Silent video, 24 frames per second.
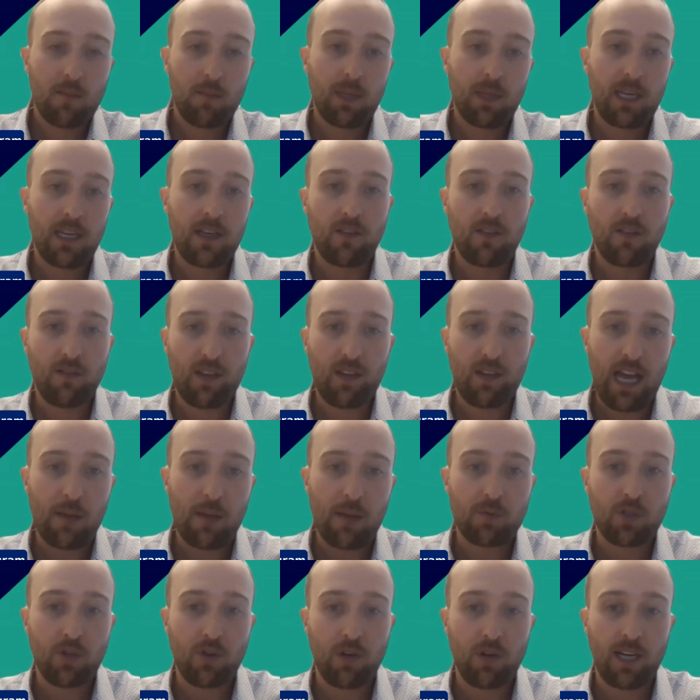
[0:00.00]
means of
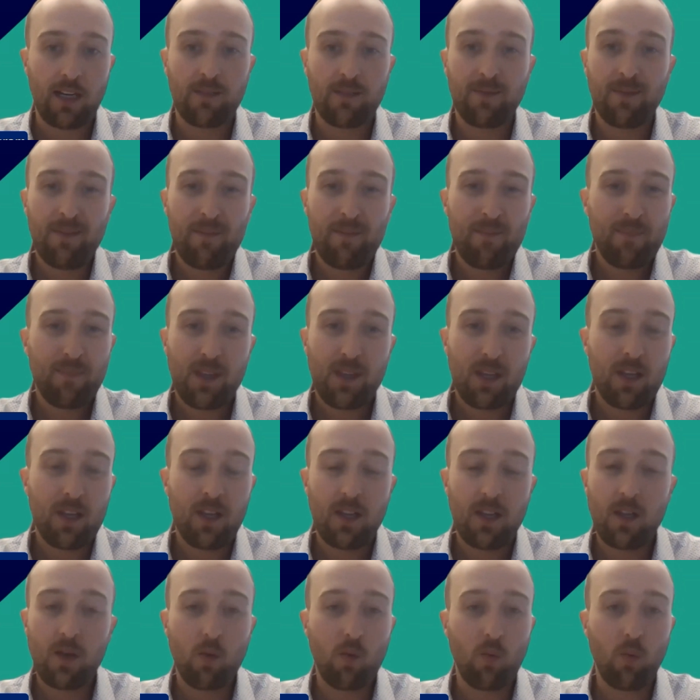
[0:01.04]
capturing,
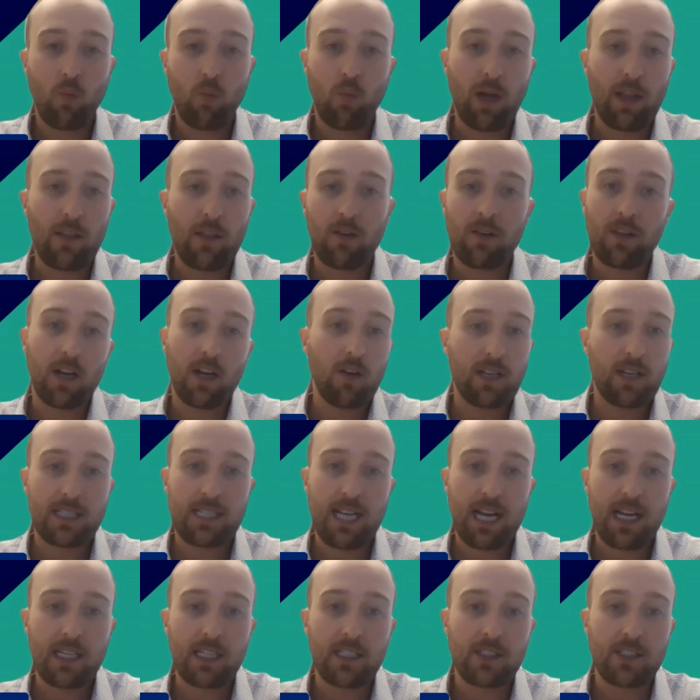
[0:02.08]
whether they're
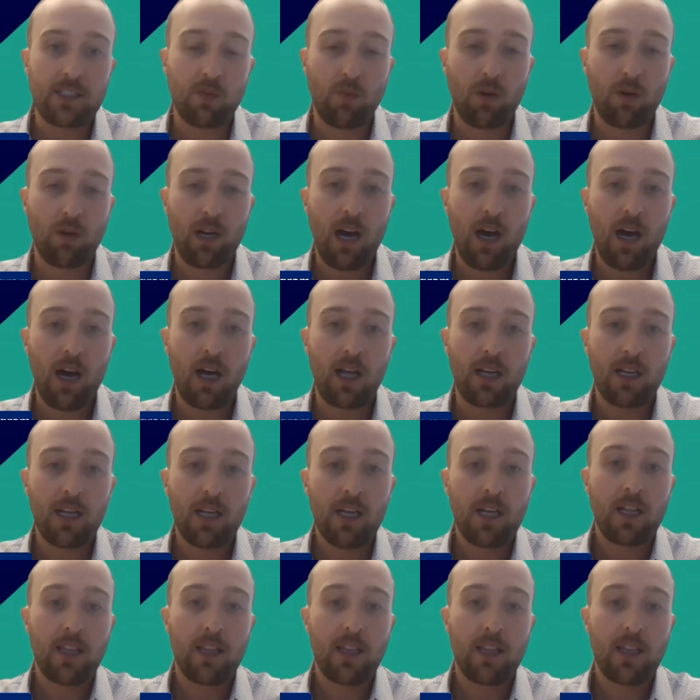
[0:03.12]
intending to or not,